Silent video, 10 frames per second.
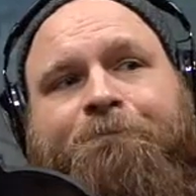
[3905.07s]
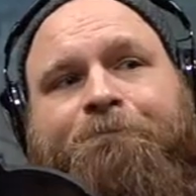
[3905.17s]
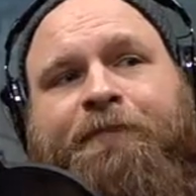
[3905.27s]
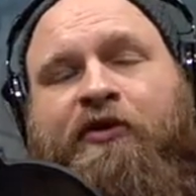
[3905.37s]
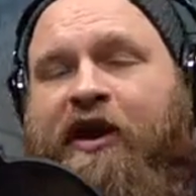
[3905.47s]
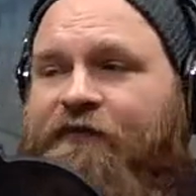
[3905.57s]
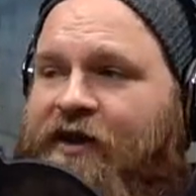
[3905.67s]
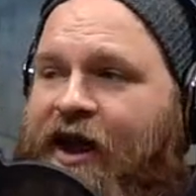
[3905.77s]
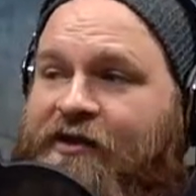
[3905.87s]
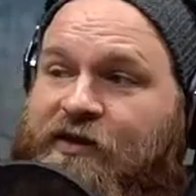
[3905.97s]
you have
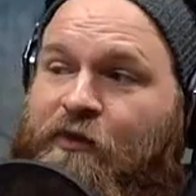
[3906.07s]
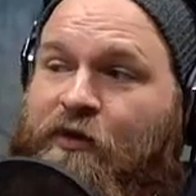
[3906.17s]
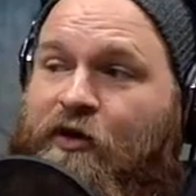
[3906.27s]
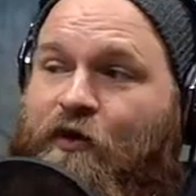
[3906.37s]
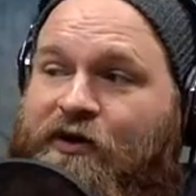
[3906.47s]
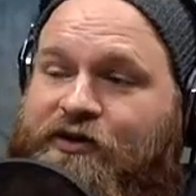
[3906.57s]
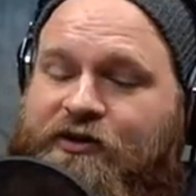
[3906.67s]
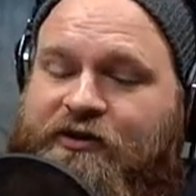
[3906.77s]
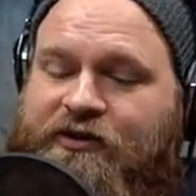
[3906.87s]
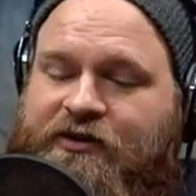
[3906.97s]
to ask more
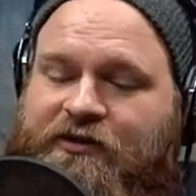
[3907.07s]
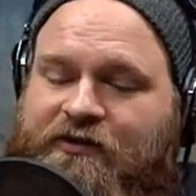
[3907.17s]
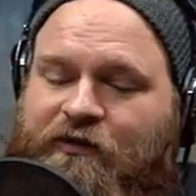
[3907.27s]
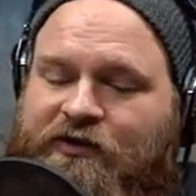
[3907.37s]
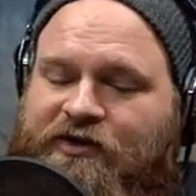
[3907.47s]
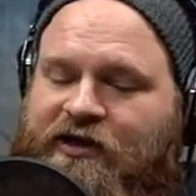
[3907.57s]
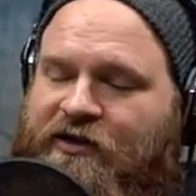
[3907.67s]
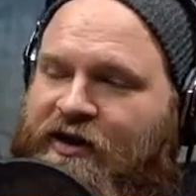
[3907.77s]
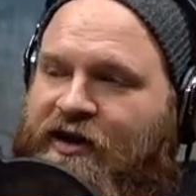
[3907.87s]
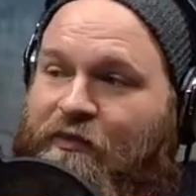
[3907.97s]
questions, which then you're going
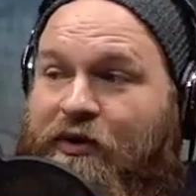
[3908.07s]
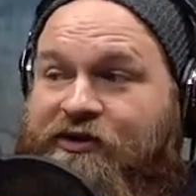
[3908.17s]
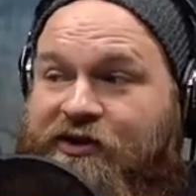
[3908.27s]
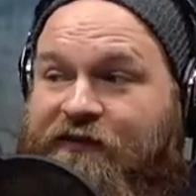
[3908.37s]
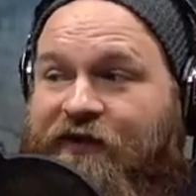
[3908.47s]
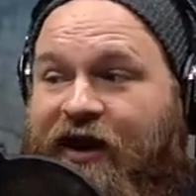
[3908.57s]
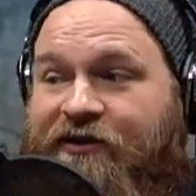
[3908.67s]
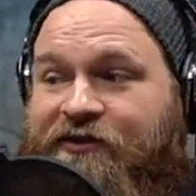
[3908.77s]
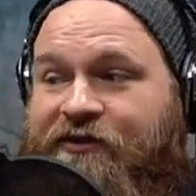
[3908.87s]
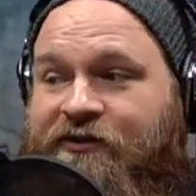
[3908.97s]
to get a bunch of different
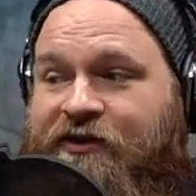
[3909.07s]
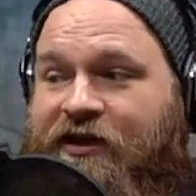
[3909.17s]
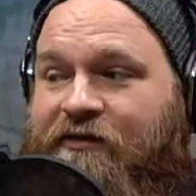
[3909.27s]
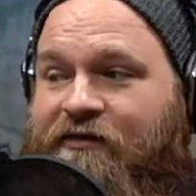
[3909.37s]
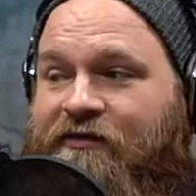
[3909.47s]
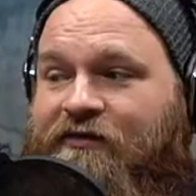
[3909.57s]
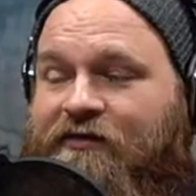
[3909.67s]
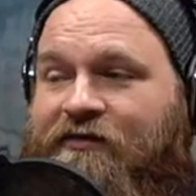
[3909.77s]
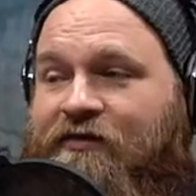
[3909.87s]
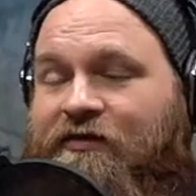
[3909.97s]
answers. And
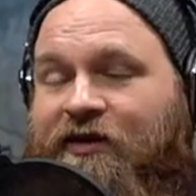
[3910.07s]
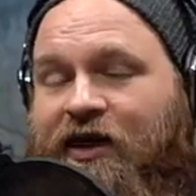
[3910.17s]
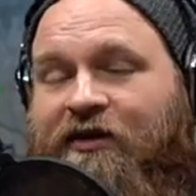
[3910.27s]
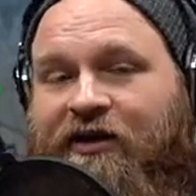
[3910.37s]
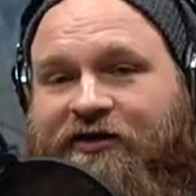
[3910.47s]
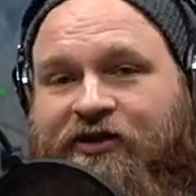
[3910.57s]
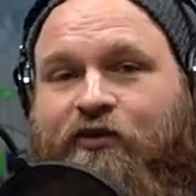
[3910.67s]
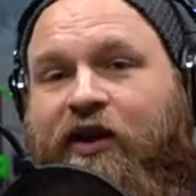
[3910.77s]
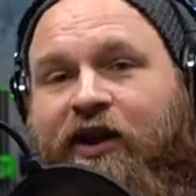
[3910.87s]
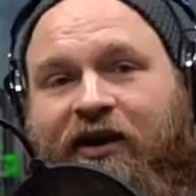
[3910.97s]
the internet's
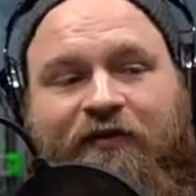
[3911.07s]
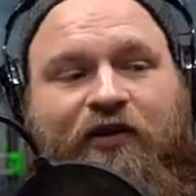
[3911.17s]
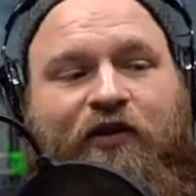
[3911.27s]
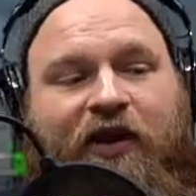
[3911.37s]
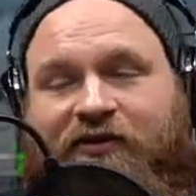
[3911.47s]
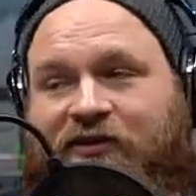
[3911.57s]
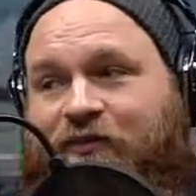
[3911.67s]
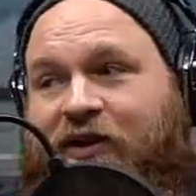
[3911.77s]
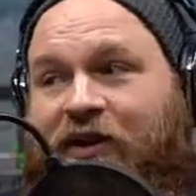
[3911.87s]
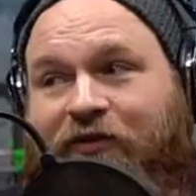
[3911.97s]
great at giving you answers,
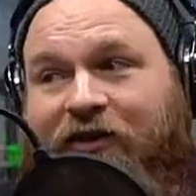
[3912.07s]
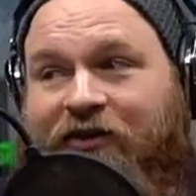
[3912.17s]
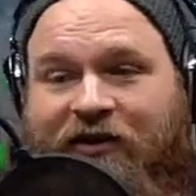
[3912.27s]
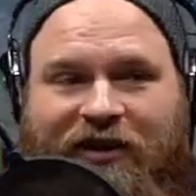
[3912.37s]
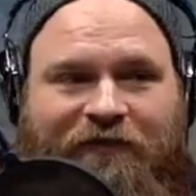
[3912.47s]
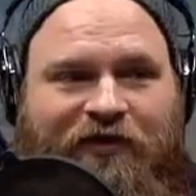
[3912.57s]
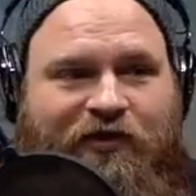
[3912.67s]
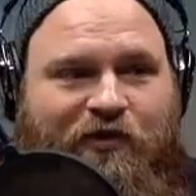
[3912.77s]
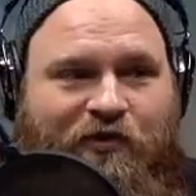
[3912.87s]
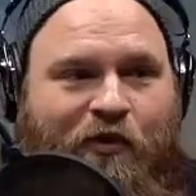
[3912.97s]
but not really good at giving
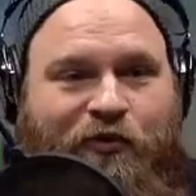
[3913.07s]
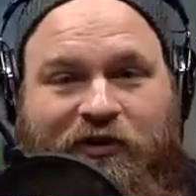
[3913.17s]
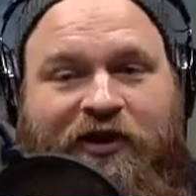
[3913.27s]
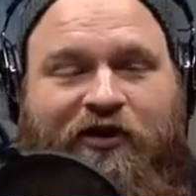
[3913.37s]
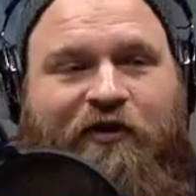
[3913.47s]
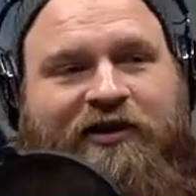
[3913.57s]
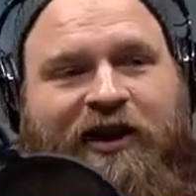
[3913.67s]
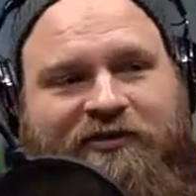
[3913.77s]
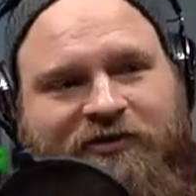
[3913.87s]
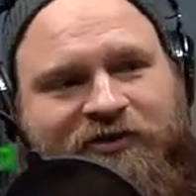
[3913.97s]
you only correct
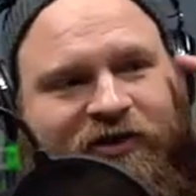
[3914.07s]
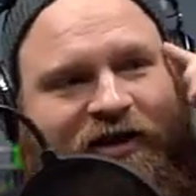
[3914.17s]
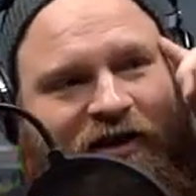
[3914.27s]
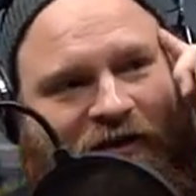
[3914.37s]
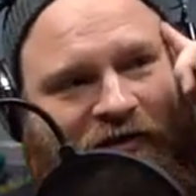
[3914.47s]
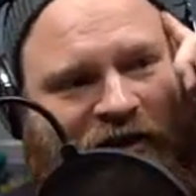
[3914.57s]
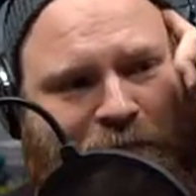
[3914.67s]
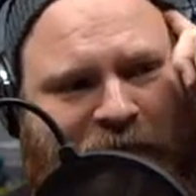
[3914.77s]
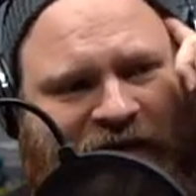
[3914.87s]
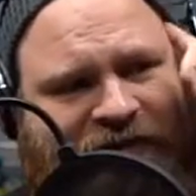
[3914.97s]
answers. You'll get a
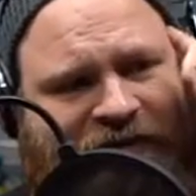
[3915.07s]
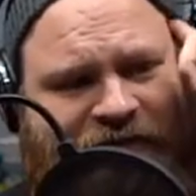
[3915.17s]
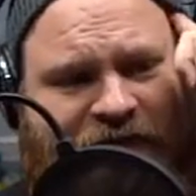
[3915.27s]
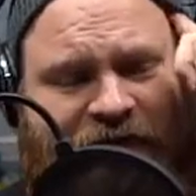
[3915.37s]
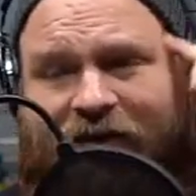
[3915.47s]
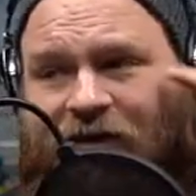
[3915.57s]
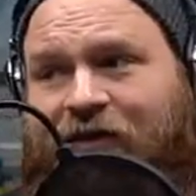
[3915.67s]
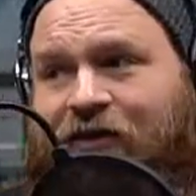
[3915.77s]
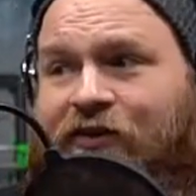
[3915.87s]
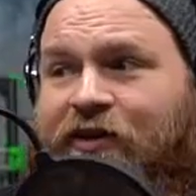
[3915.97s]
mix of
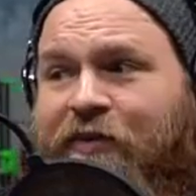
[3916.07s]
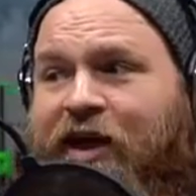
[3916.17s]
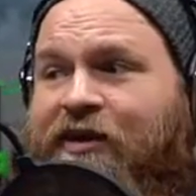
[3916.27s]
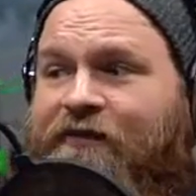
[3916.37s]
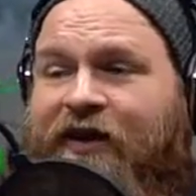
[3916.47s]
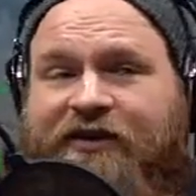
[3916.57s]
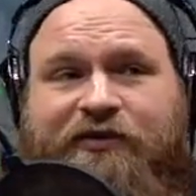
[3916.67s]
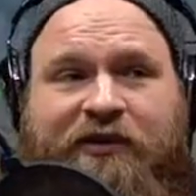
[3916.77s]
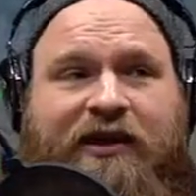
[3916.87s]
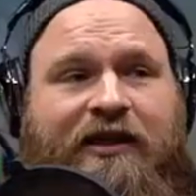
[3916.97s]
good and bad advice
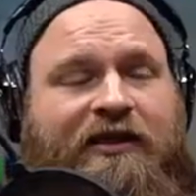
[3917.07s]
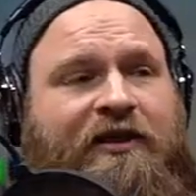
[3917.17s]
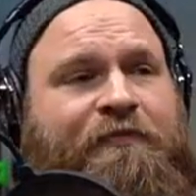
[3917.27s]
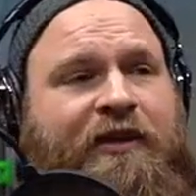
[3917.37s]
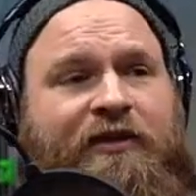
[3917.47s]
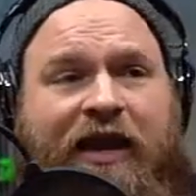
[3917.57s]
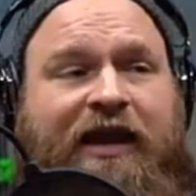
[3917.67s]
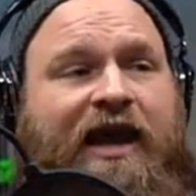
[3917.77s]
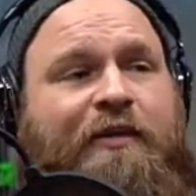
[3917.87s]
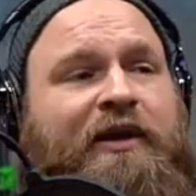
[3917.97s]
with anything, with any
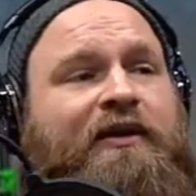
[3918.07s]
hobby.